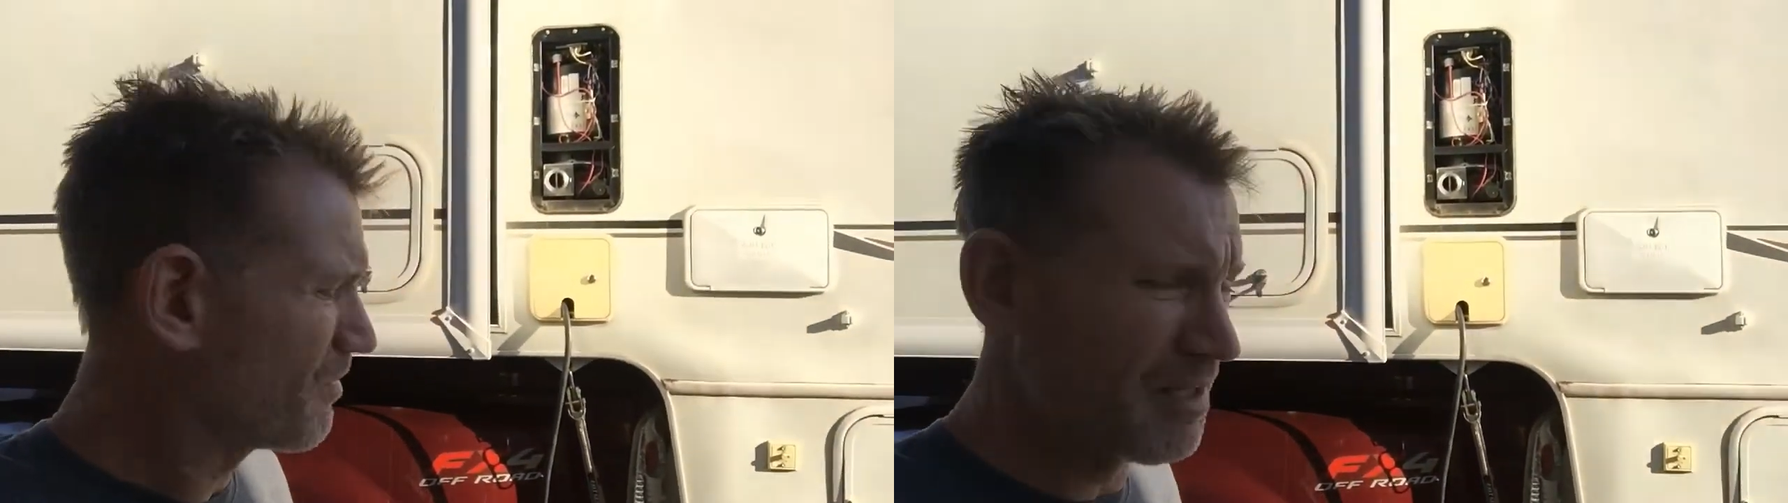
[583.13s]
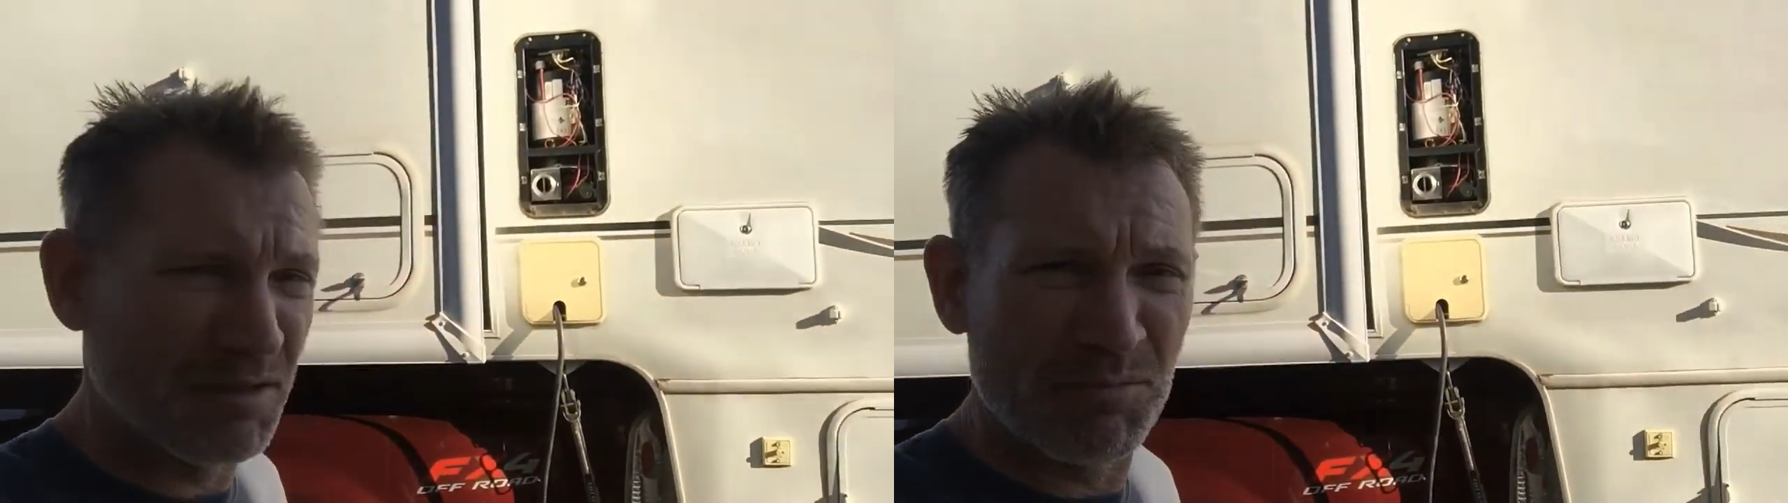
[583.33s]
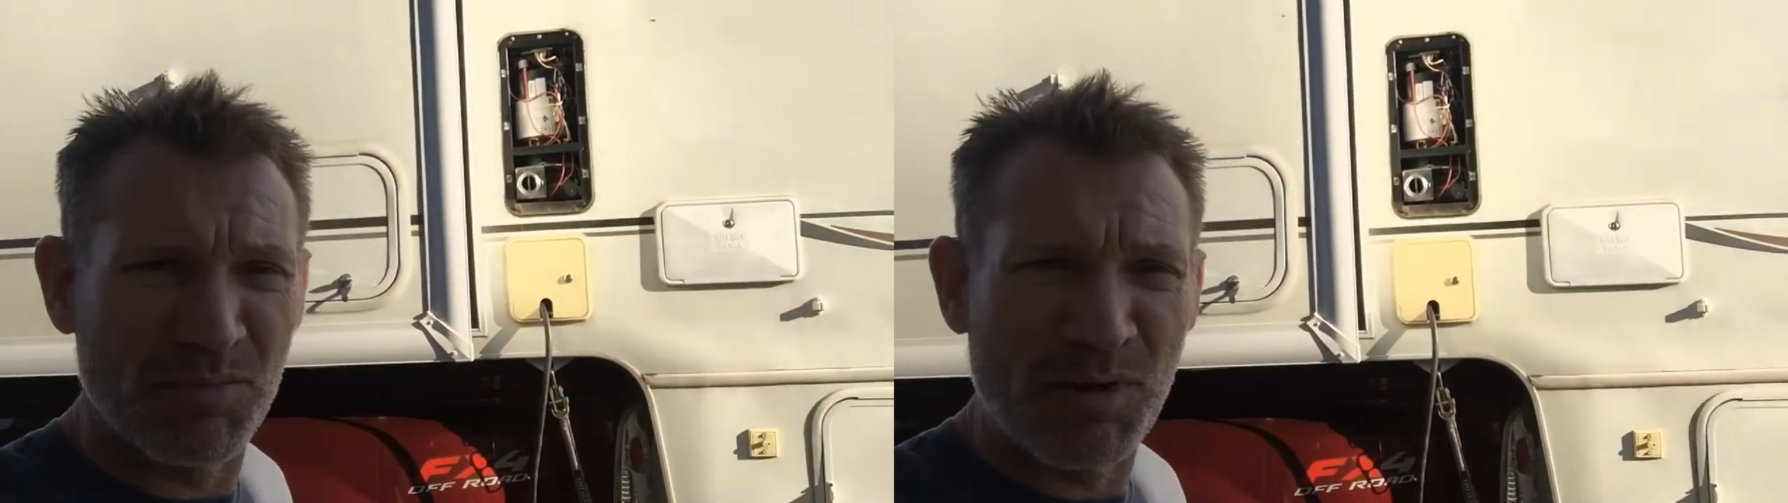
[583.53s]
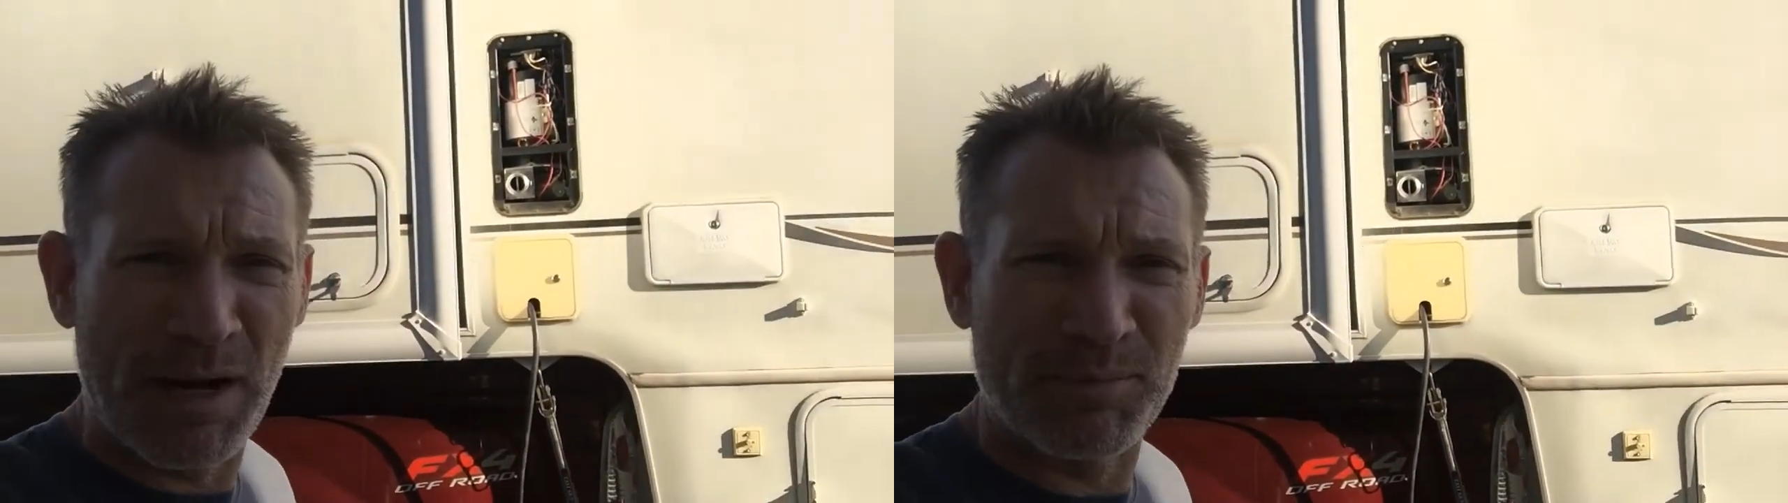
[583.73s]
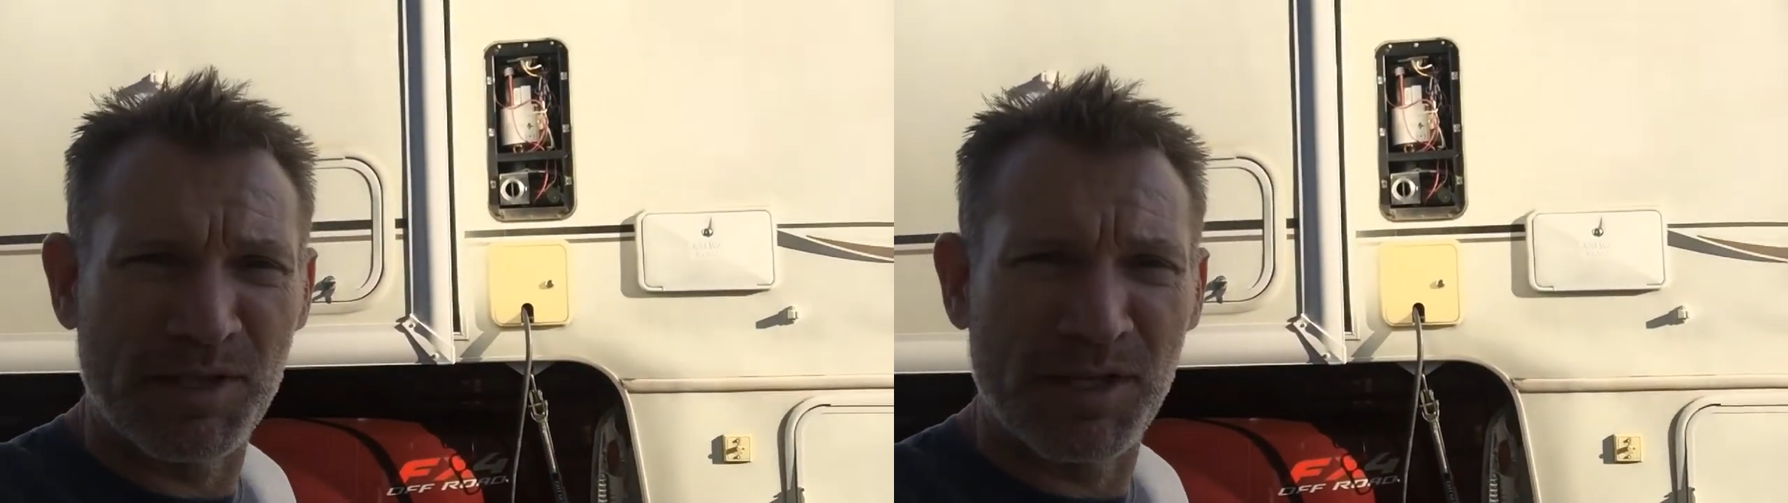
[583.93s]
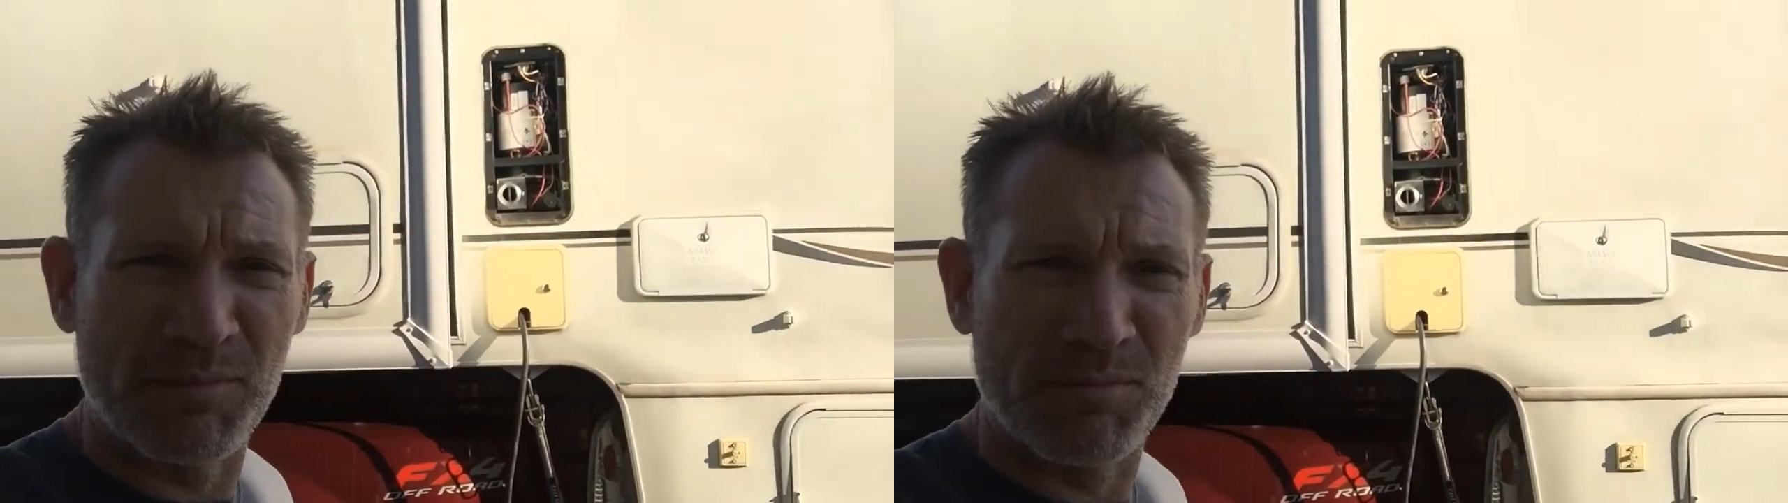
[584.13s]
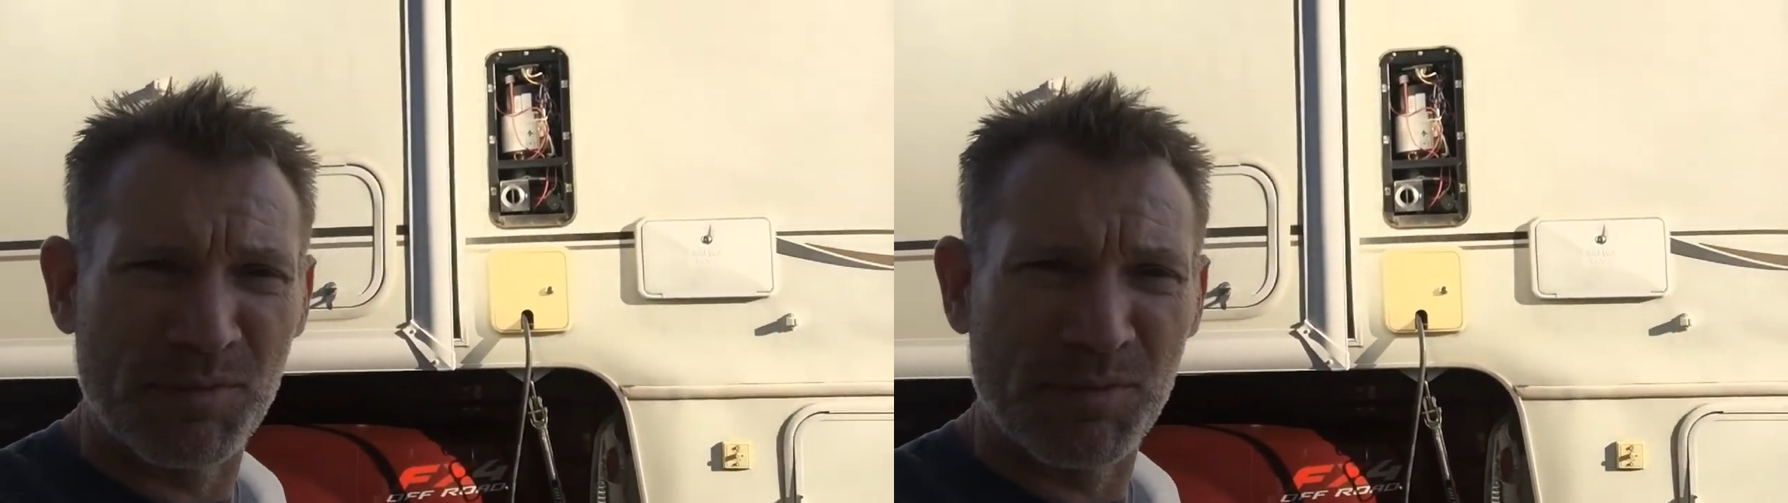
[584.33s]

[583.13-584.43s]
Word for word: thing wrapped up,